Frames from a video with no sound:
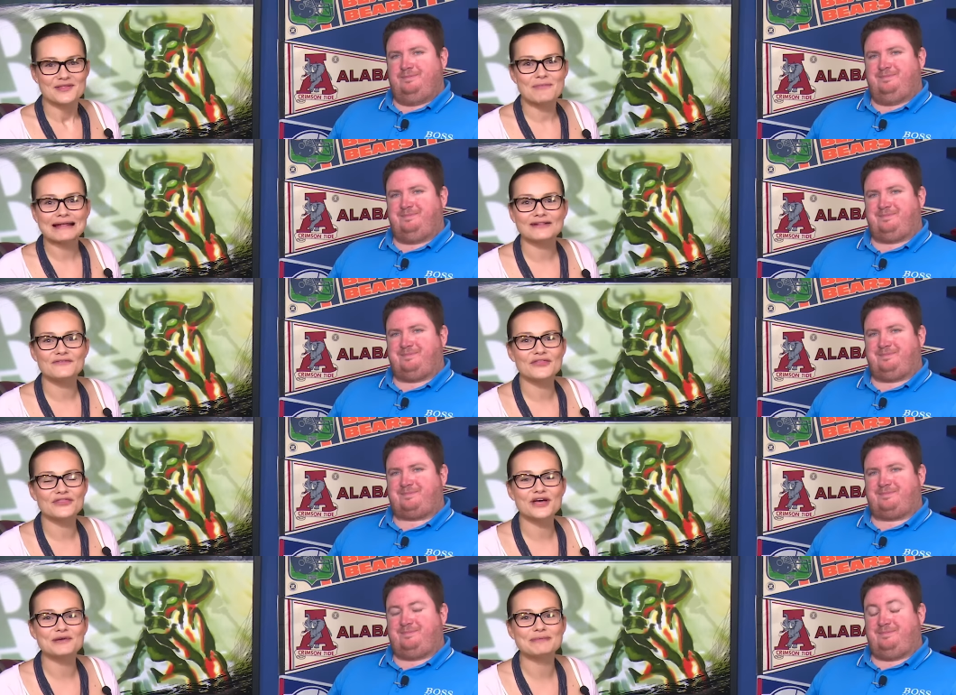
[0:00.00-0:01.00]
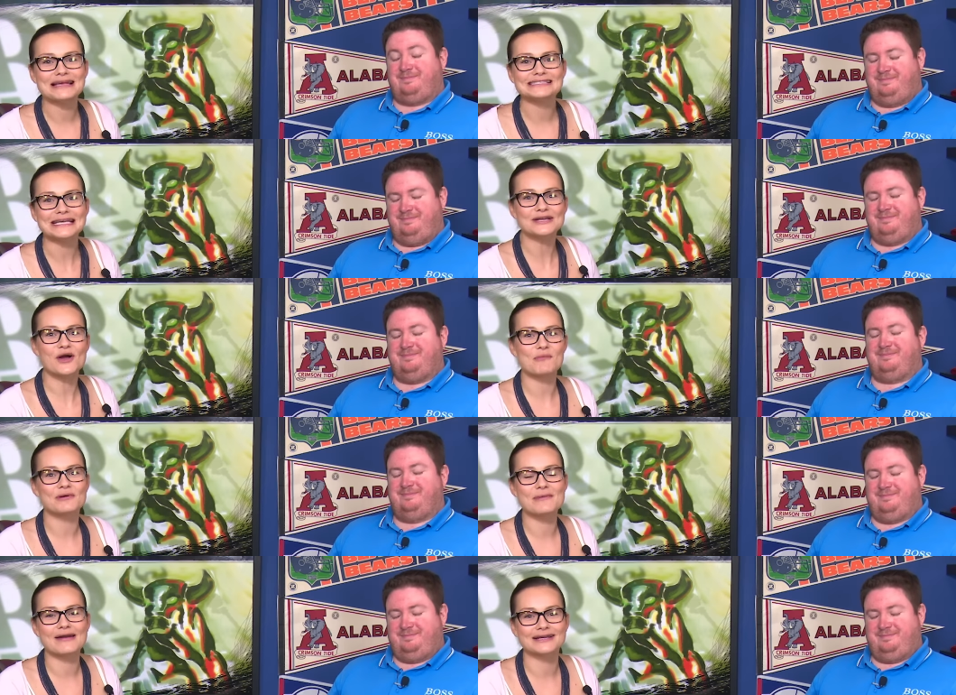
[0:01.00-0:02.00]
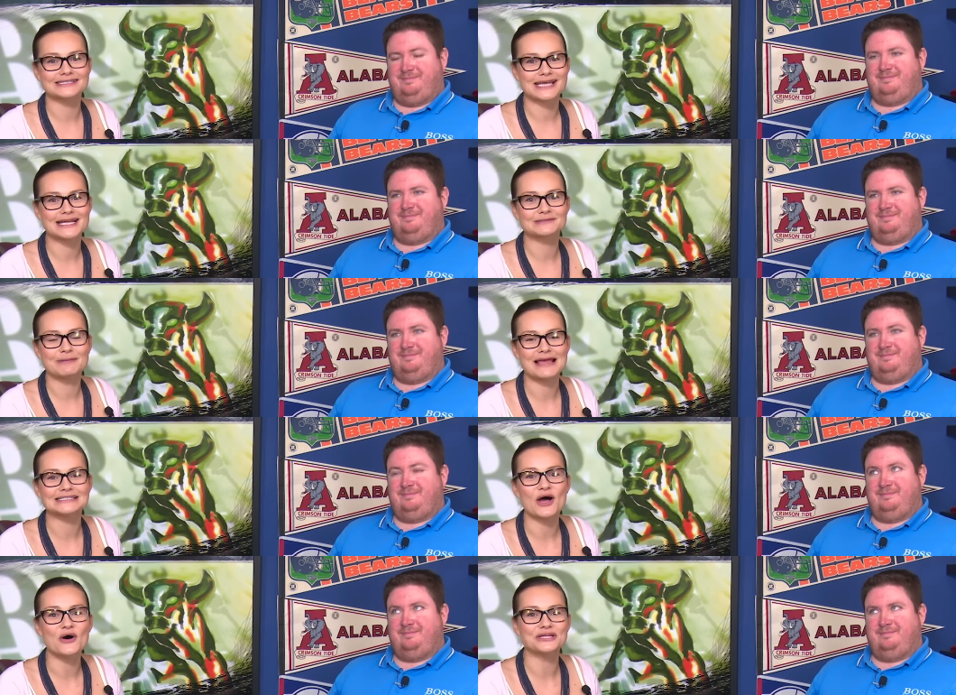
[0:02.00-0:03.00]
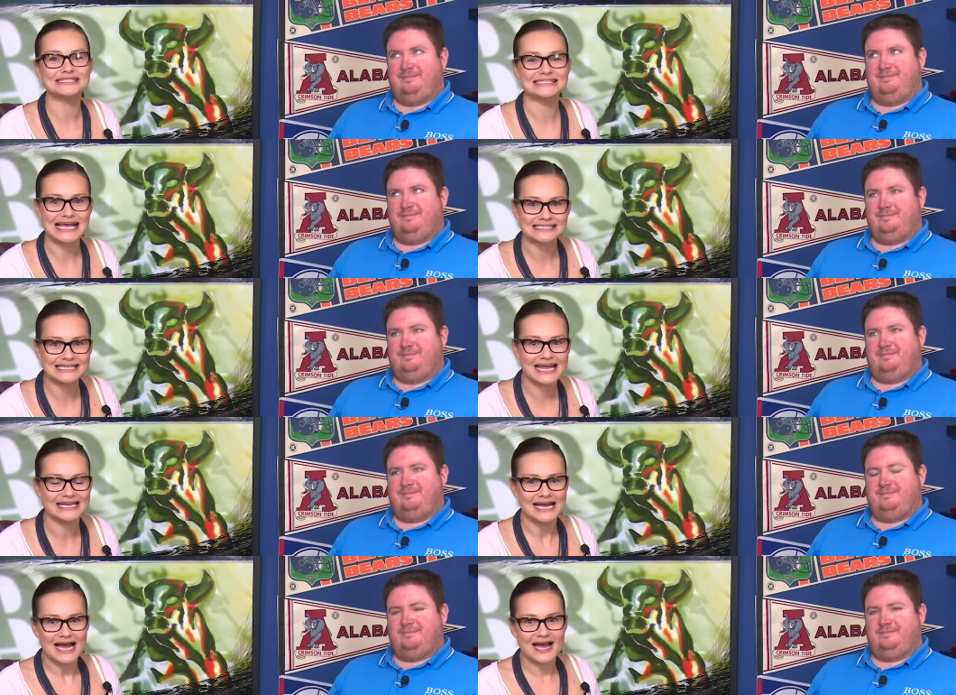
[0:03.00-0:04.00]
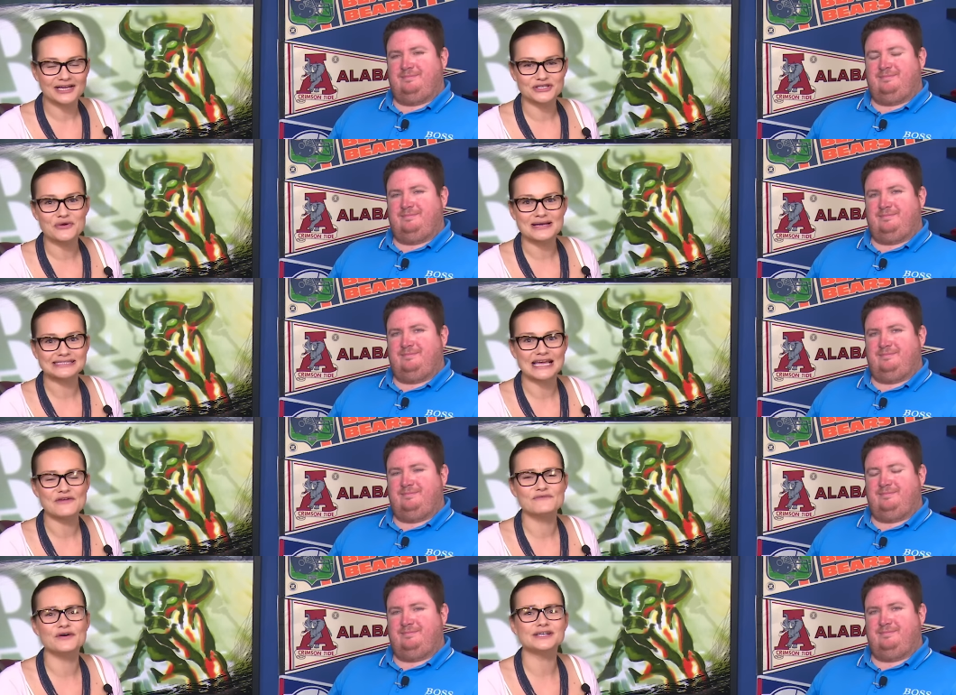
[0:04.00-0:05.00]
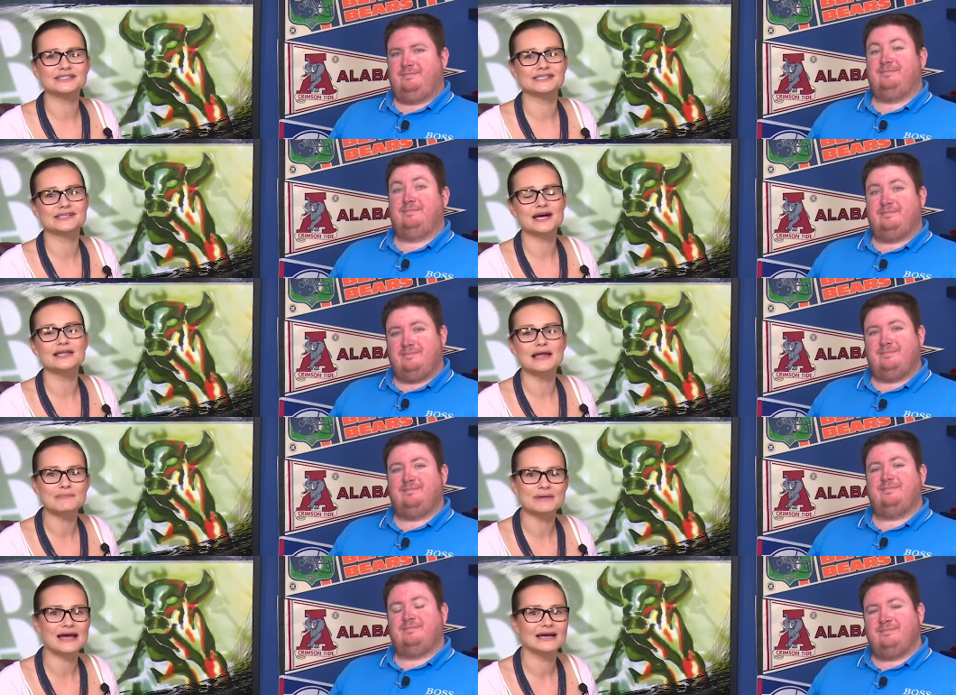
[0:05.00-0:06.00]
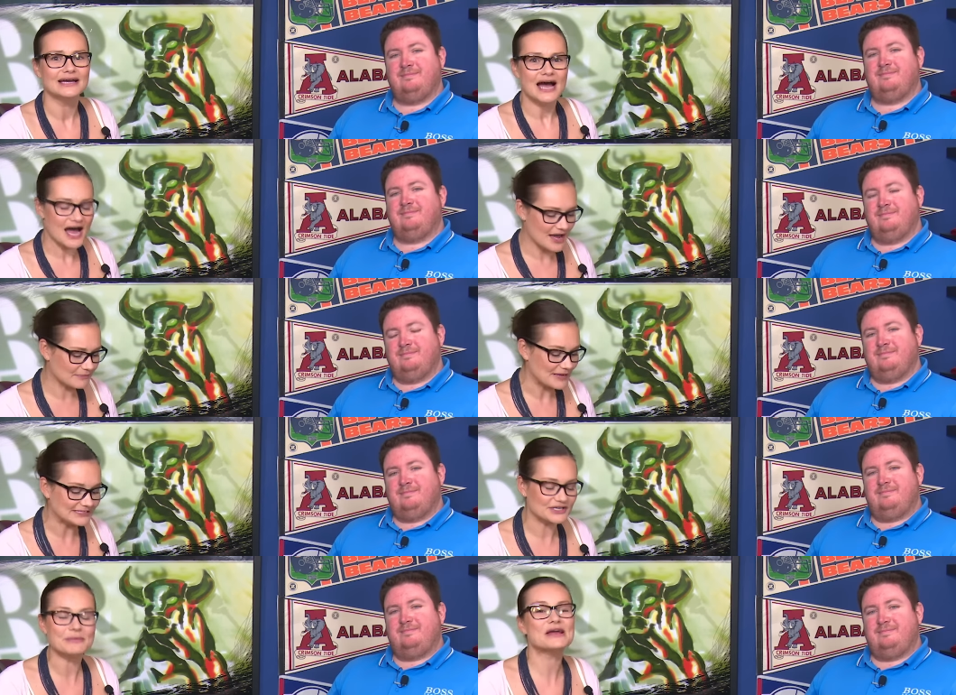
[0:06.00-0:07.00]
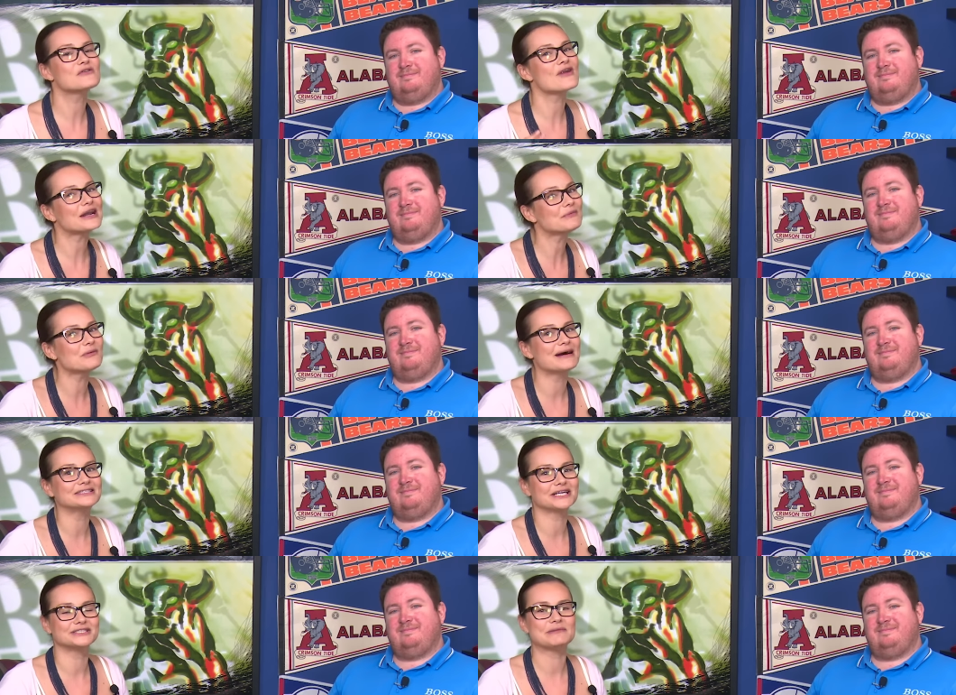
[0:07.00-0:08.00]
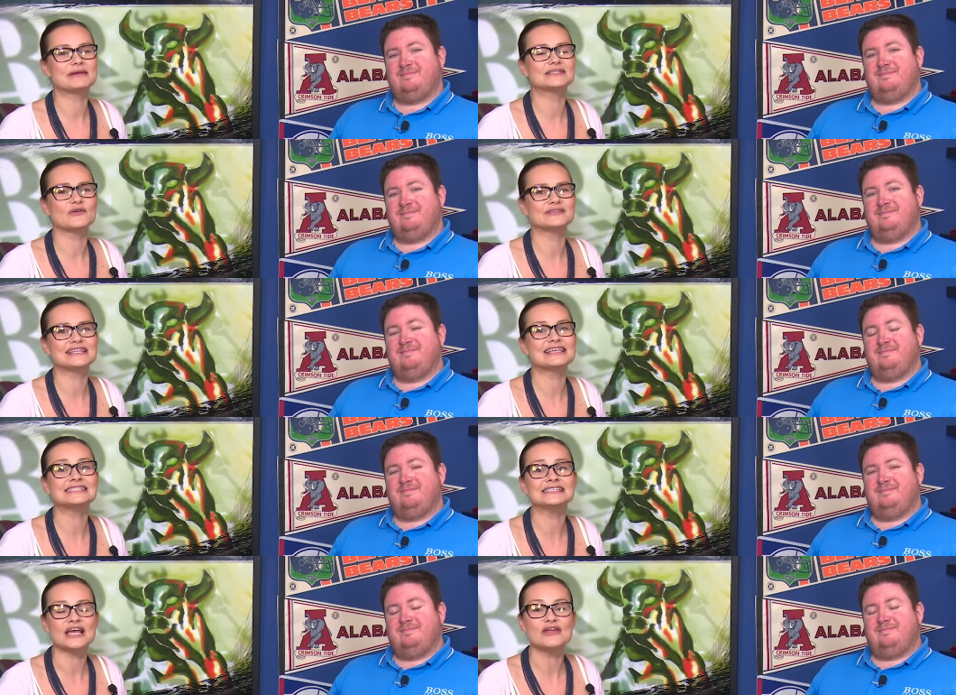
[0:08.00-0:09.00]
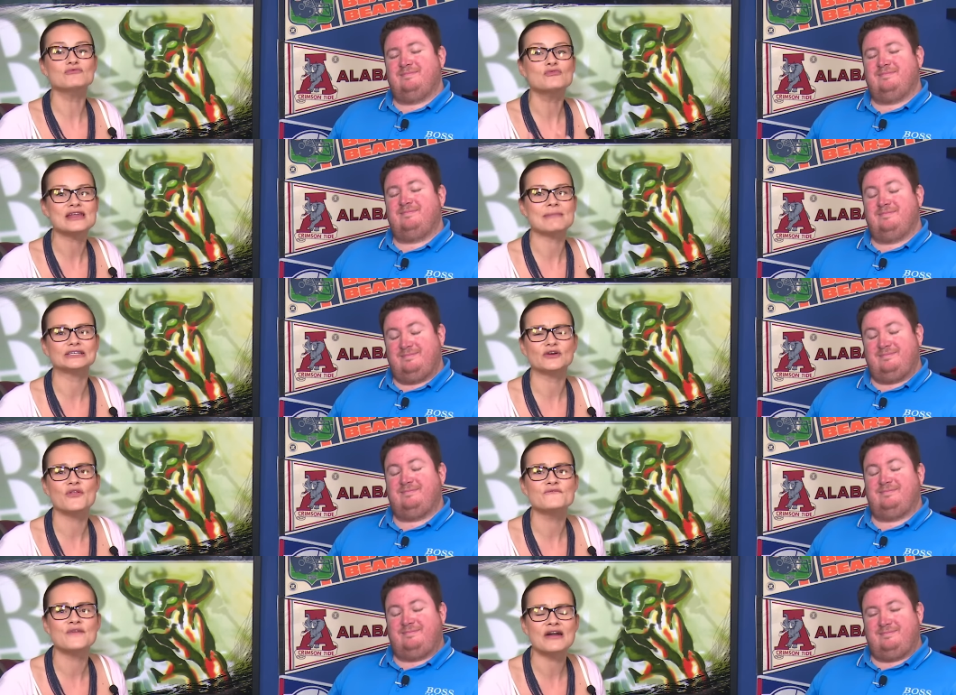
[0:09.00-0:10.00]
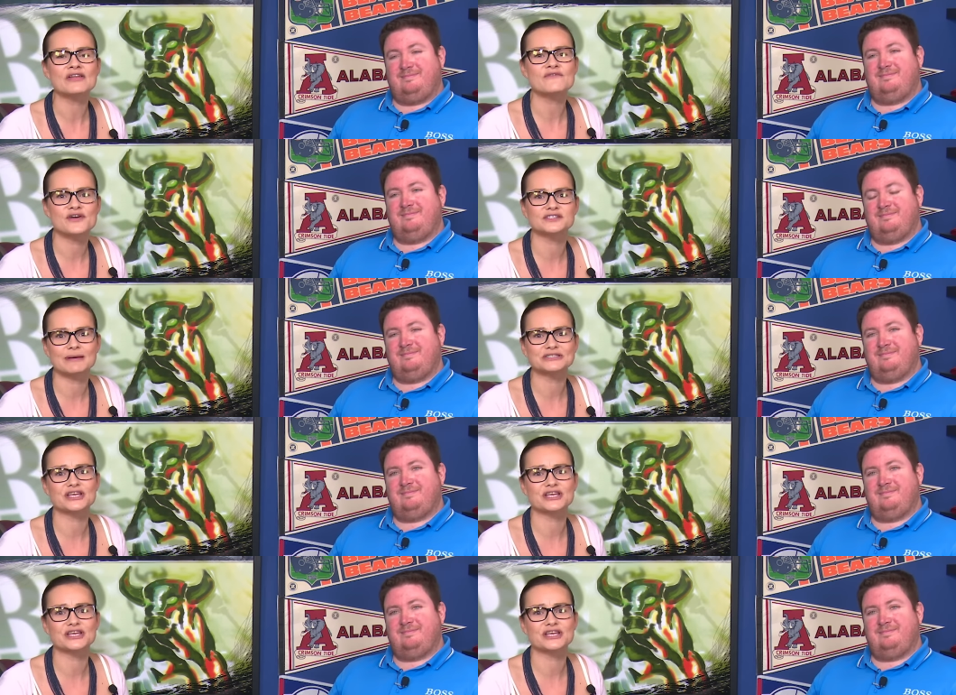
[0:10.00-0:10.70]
Speaker 1: The battle for third place in Copa America takes place on Saturday, uh, USA versus Colombia. Uh, it's going to be an incredible match, actually, because obviously this is a rematch of the very first match